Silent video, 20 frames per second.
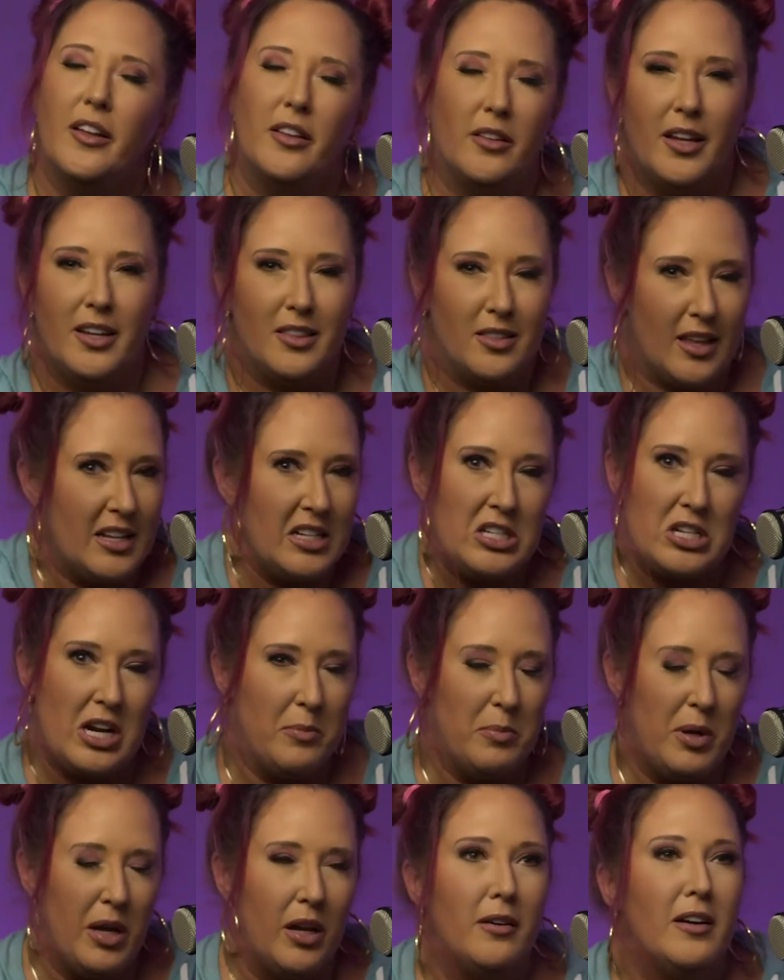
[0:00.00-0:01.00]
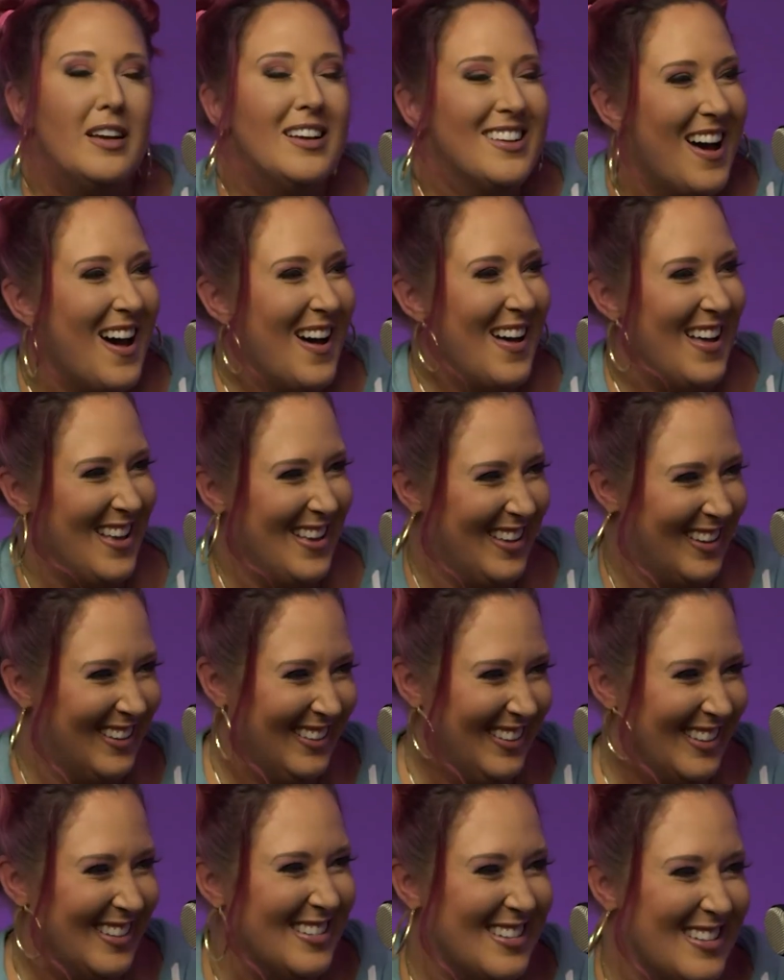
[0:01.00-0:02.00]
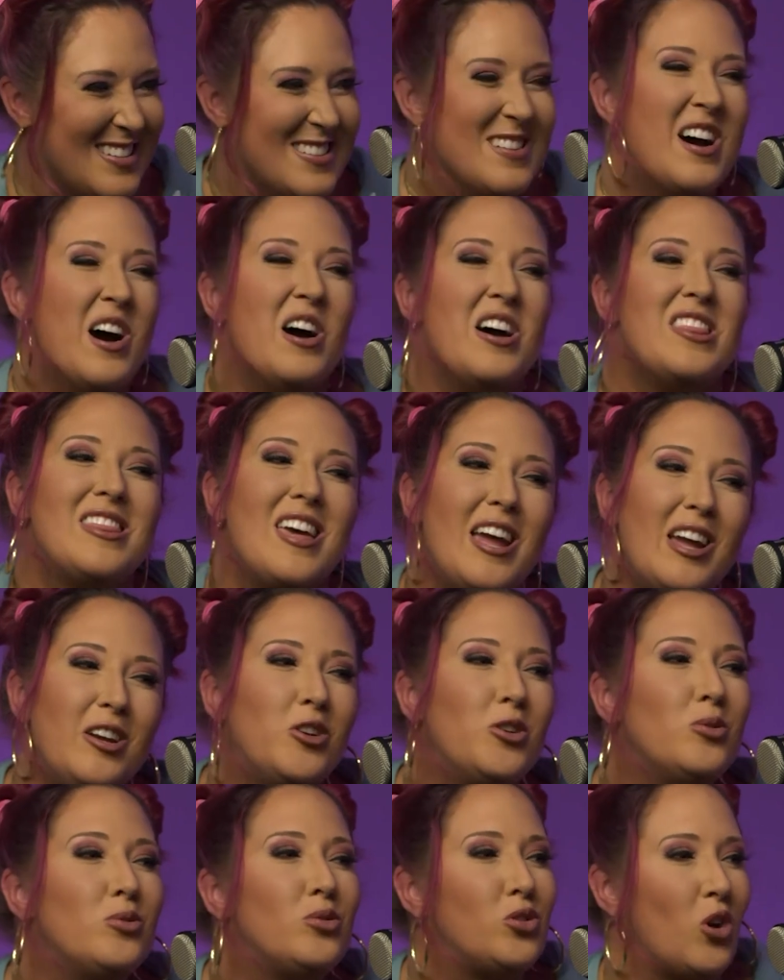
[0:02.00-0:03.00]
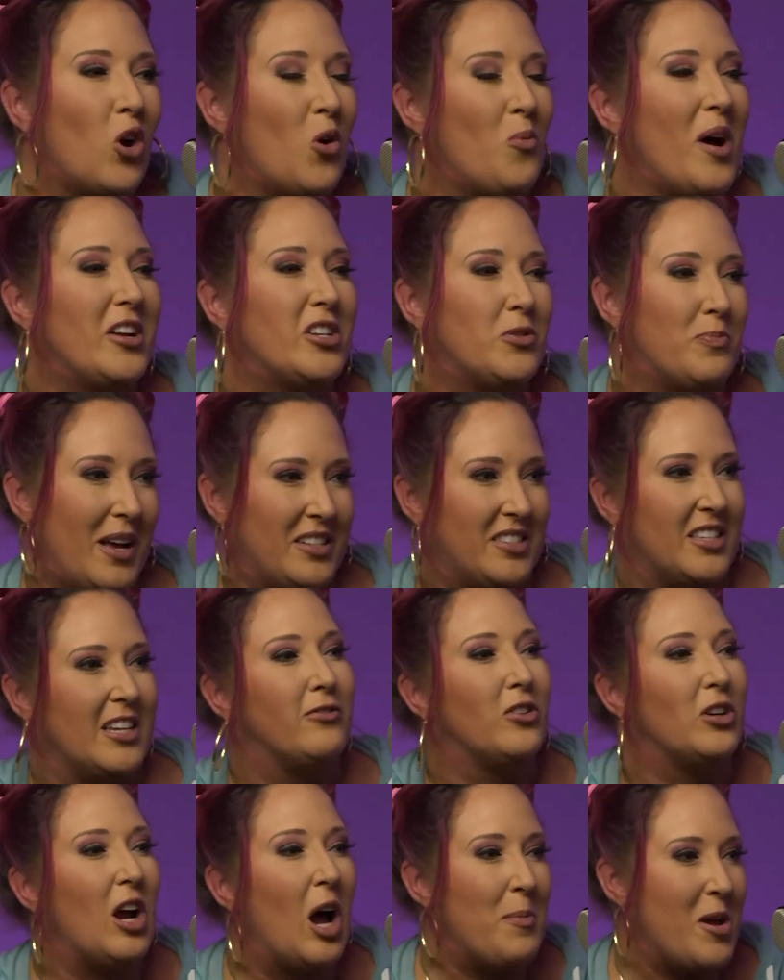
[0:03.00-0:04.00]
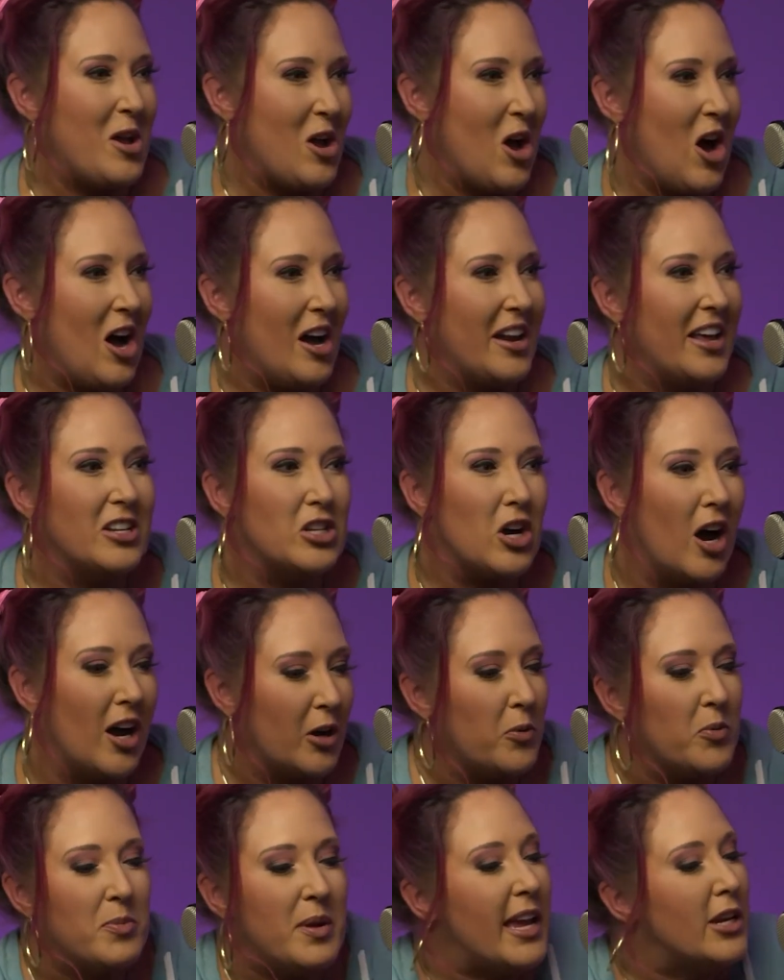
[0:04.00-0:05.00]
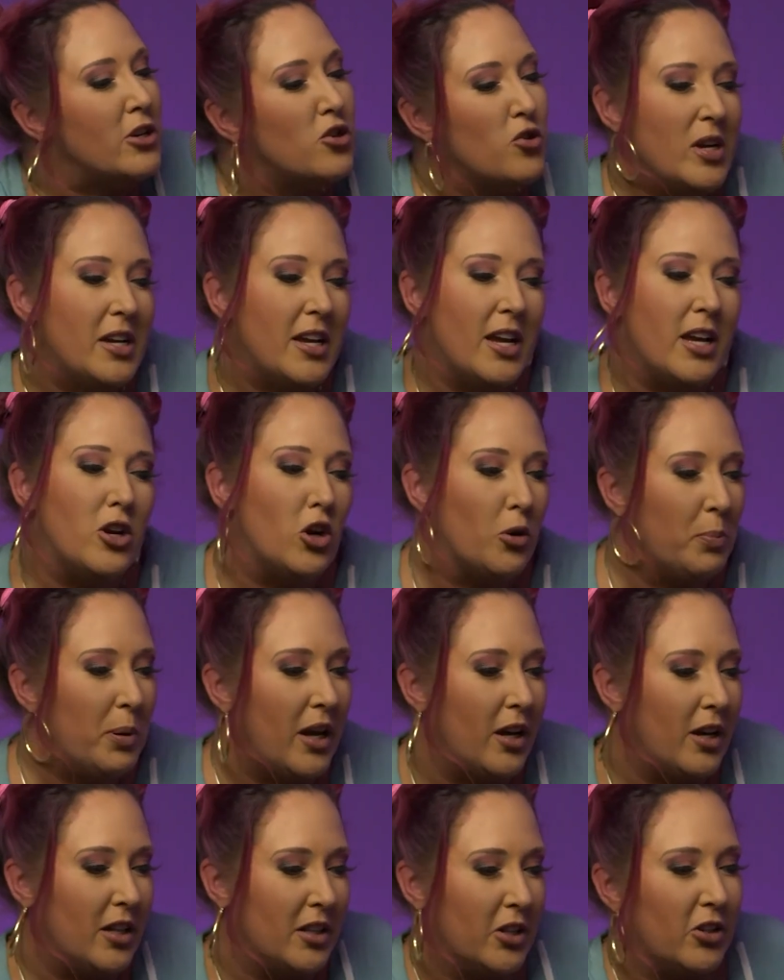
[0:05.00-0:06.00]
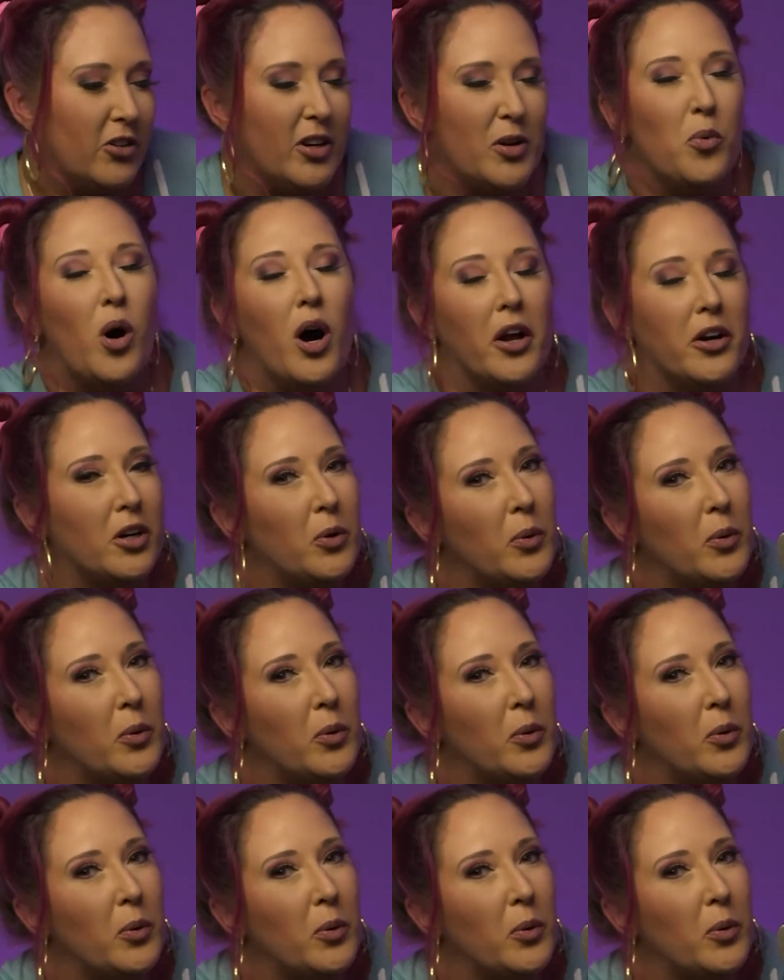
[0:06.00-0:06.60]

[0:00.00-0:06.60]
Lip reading: That's not me. Thank you so much, Betsy, for coming on and talking with me and drinking your pink glittery water with